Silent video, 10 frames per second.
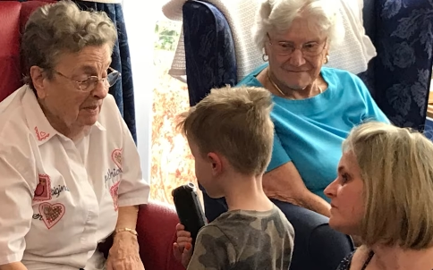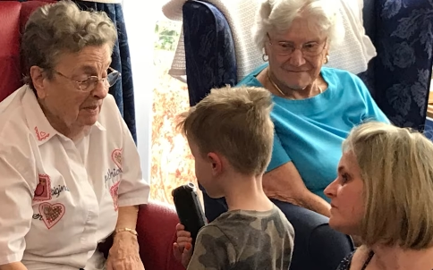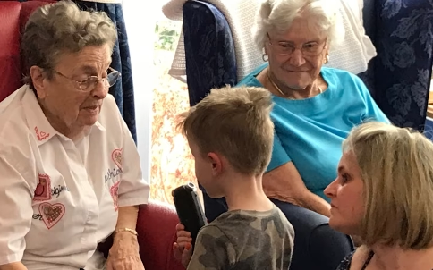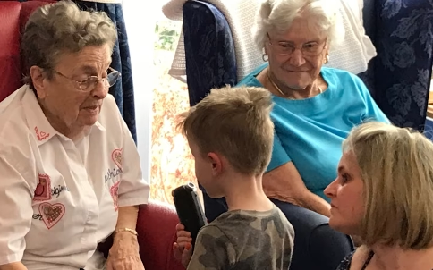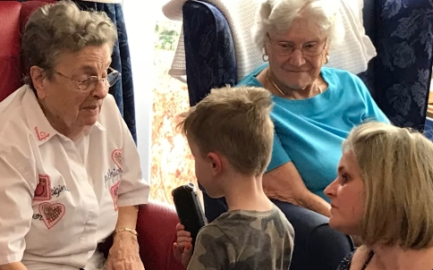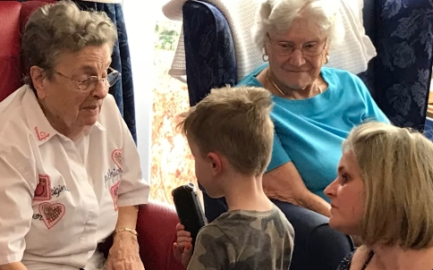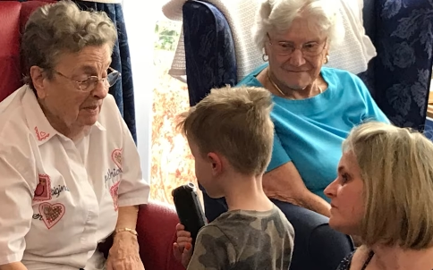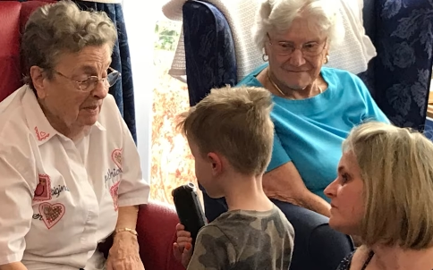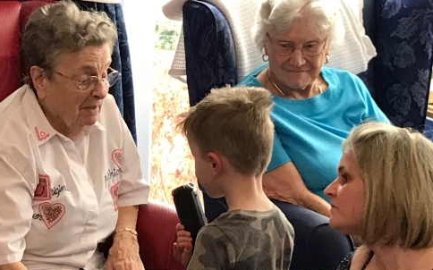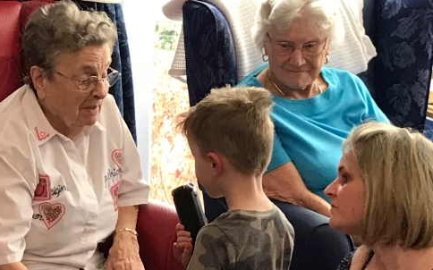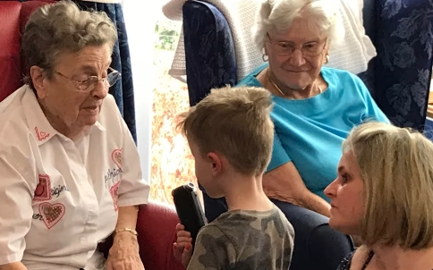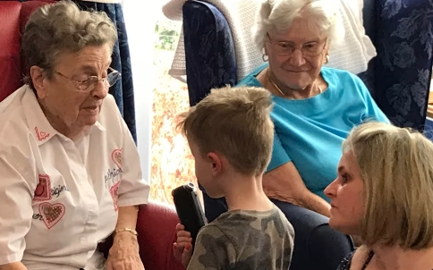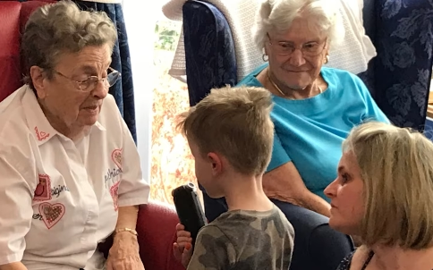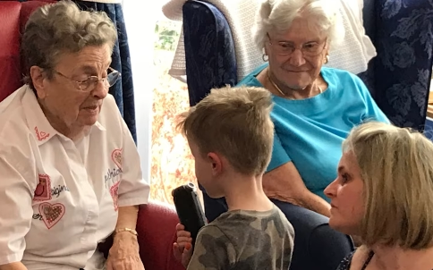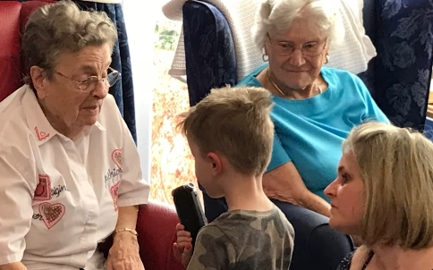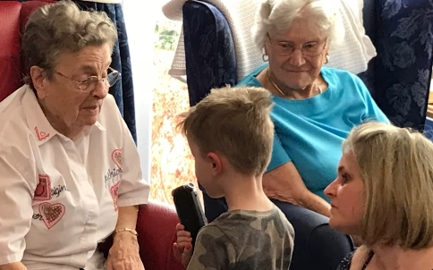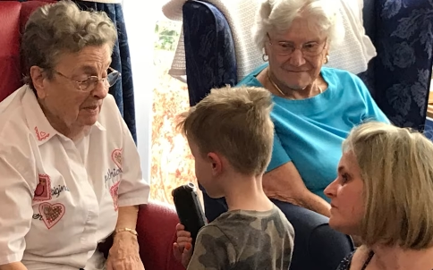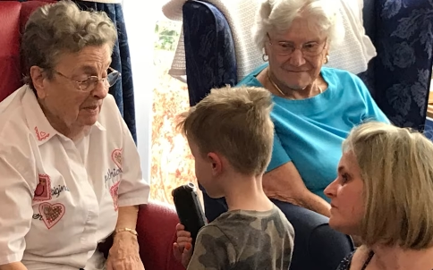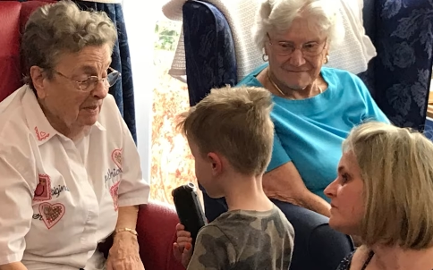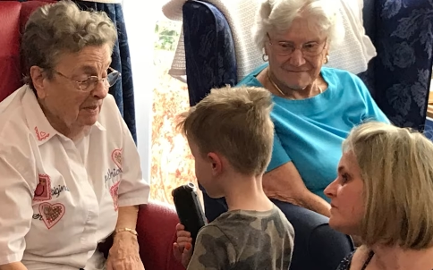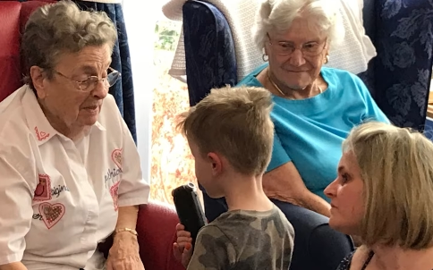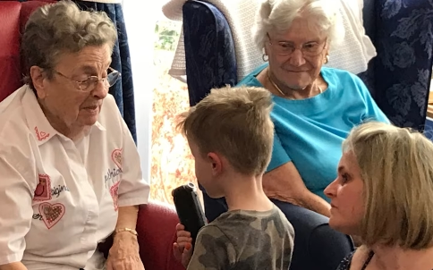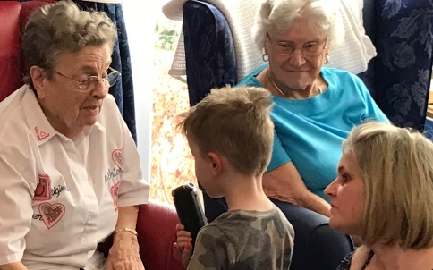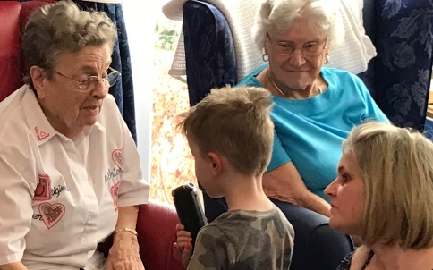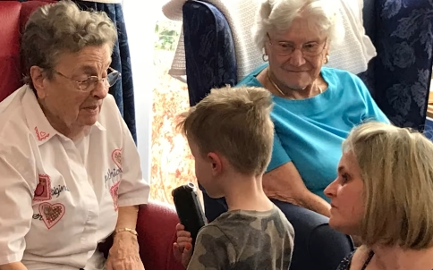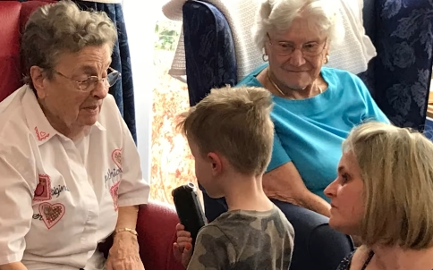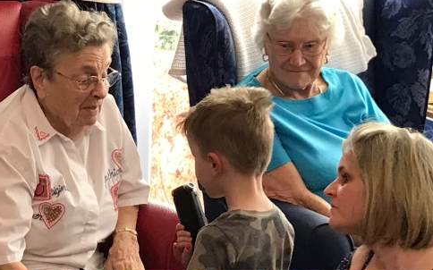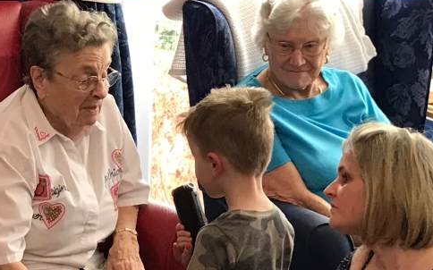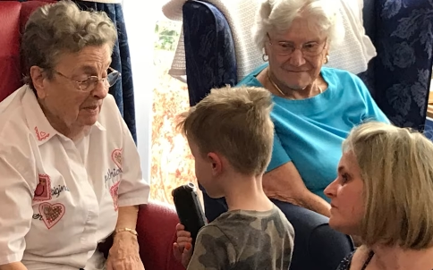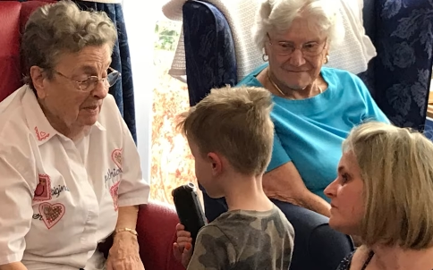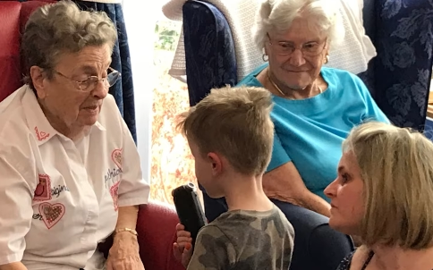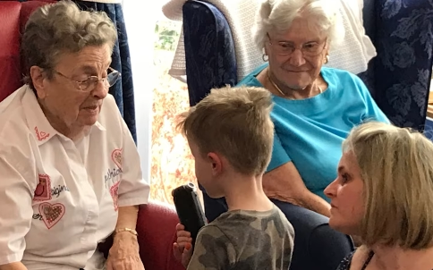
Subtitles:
(no one is talking)